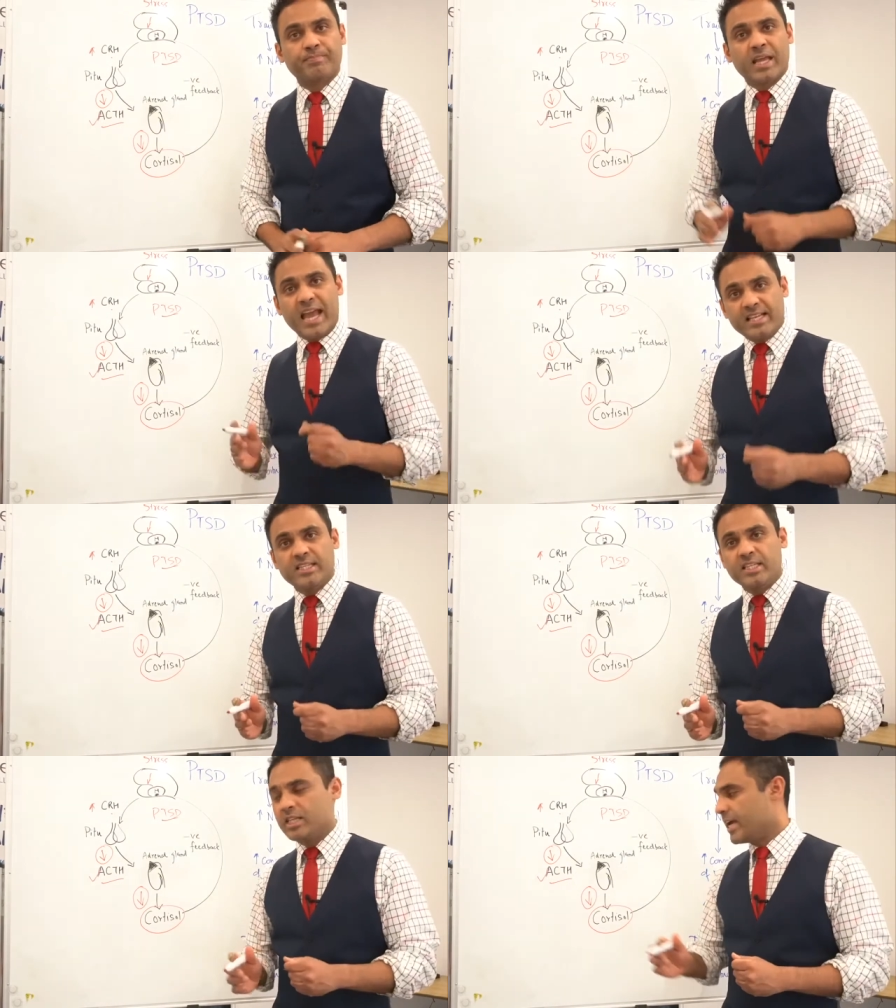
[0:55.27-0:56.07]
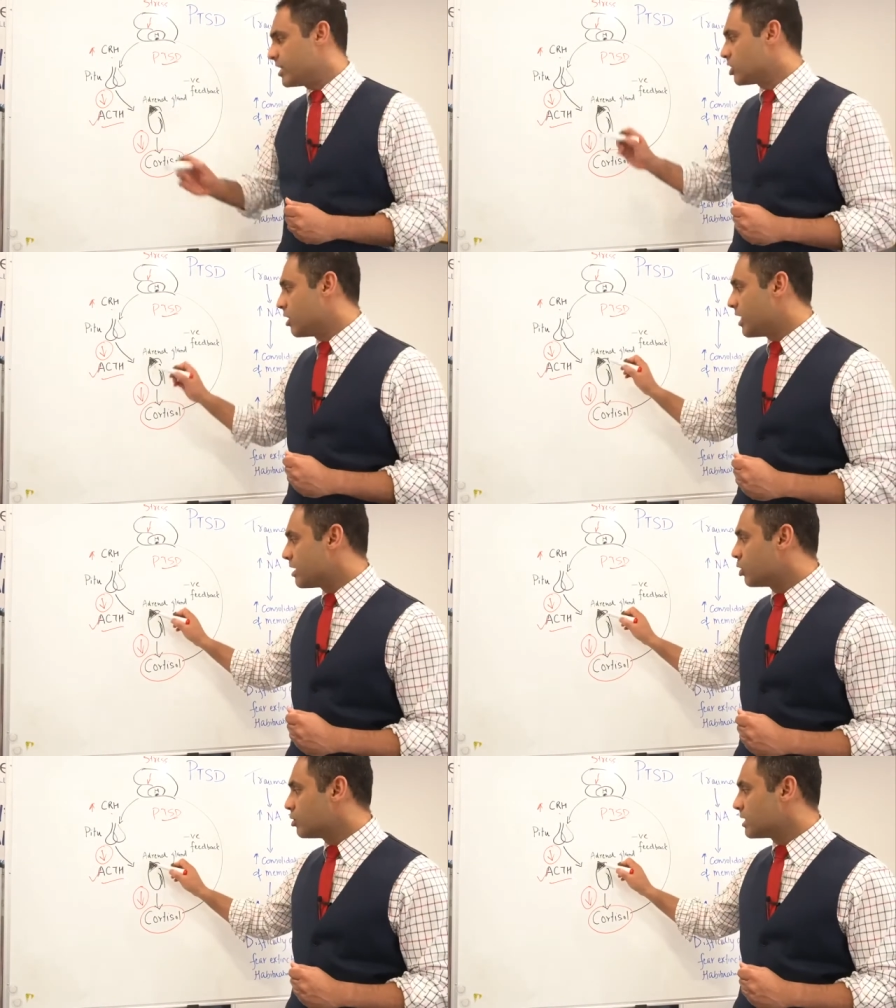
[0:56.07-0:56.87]
ACTH
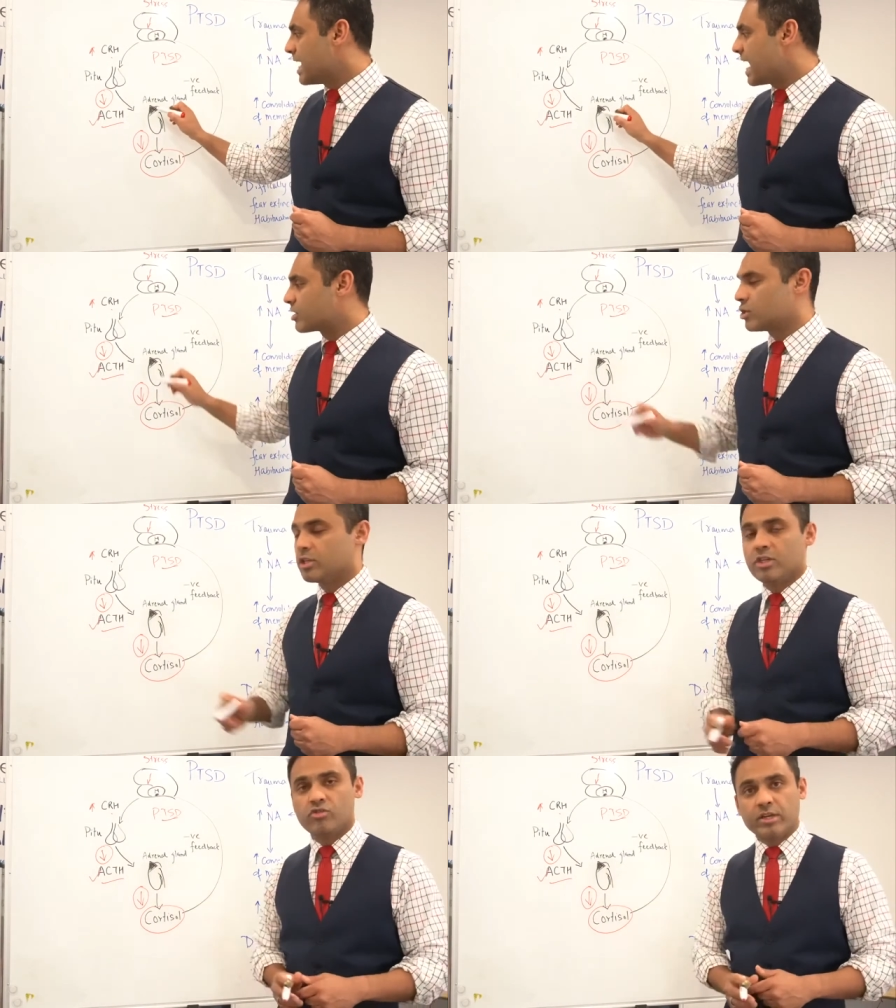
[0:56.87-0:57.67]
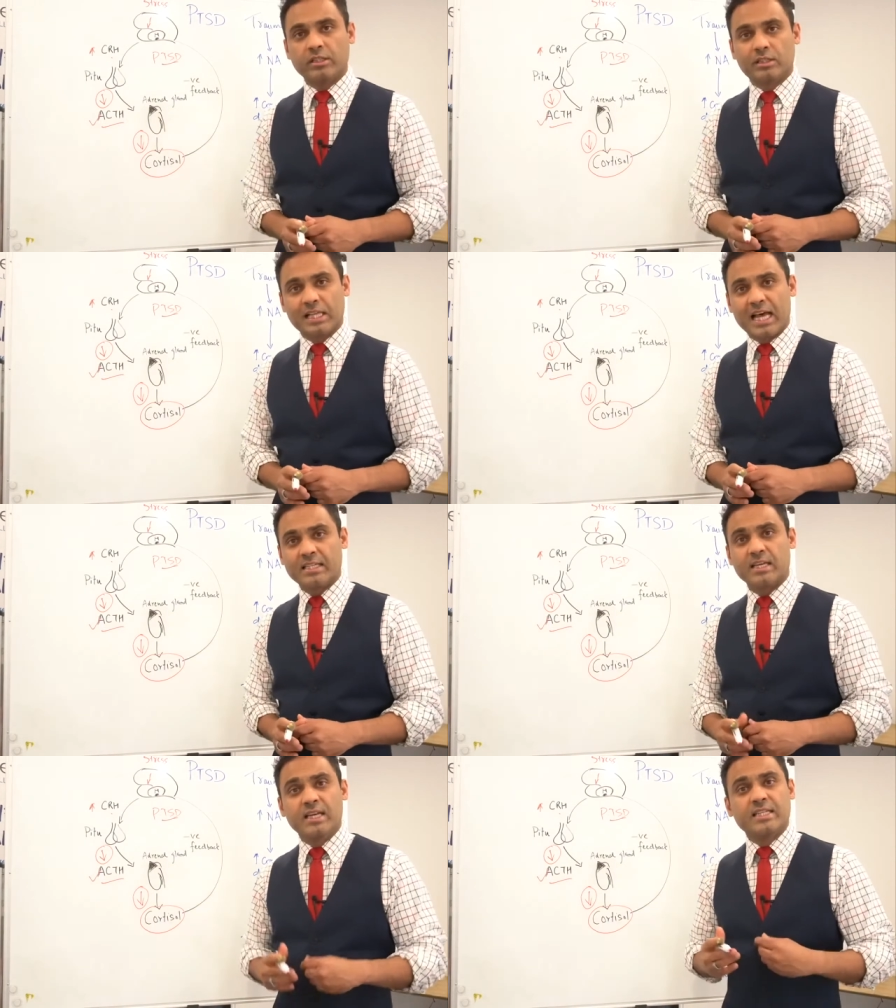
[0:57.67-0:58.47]
then goes and acts on the adrenal
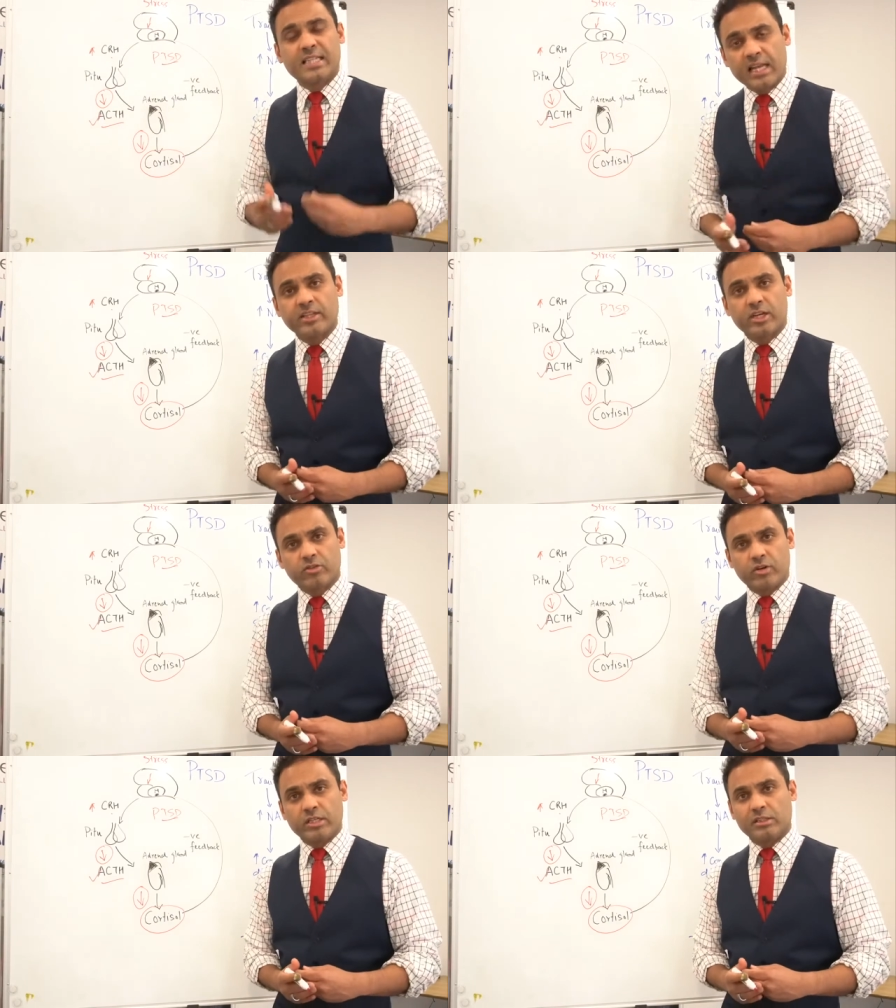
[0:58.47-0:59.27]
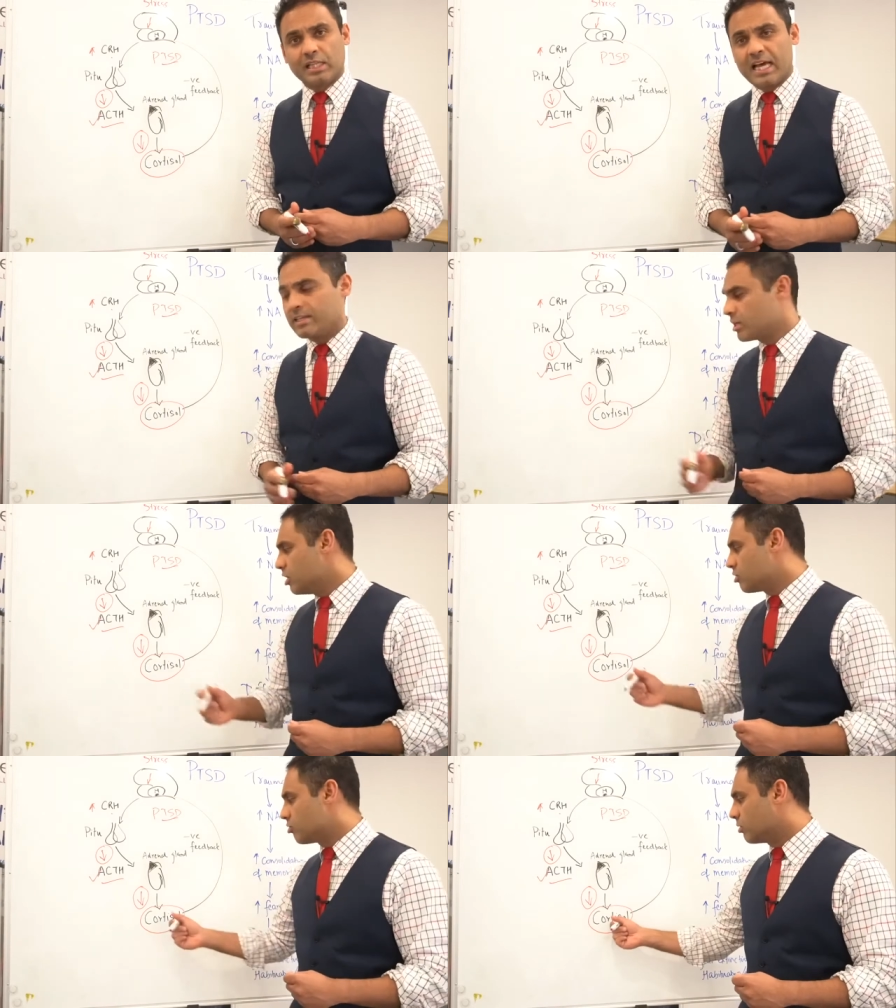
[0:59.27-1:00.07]
gland, telling the adrenal gland
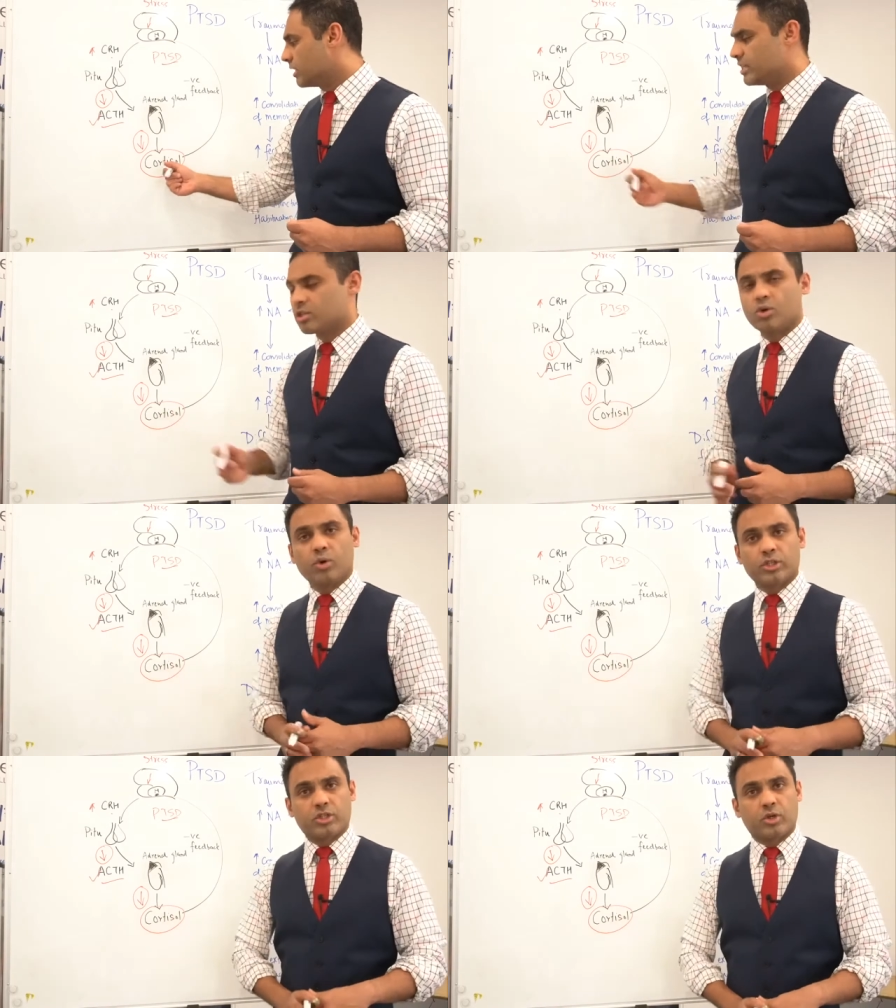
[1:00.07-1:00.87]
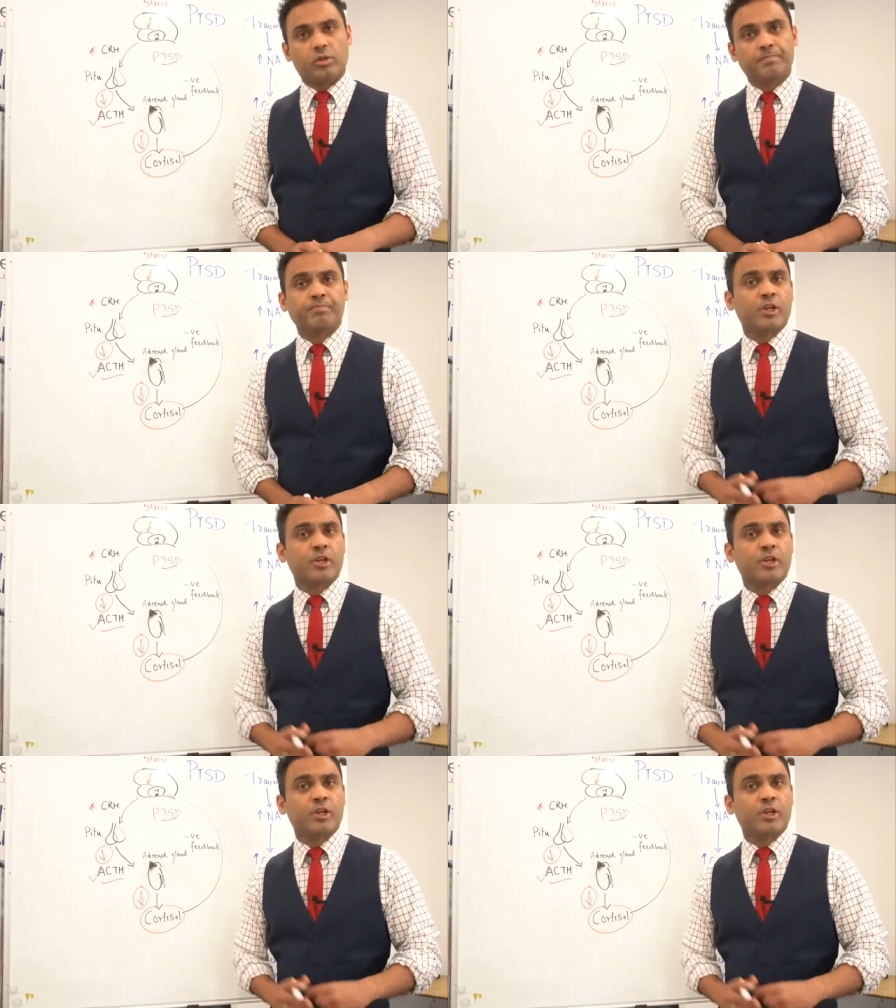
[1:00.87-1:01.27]
to release cortisol.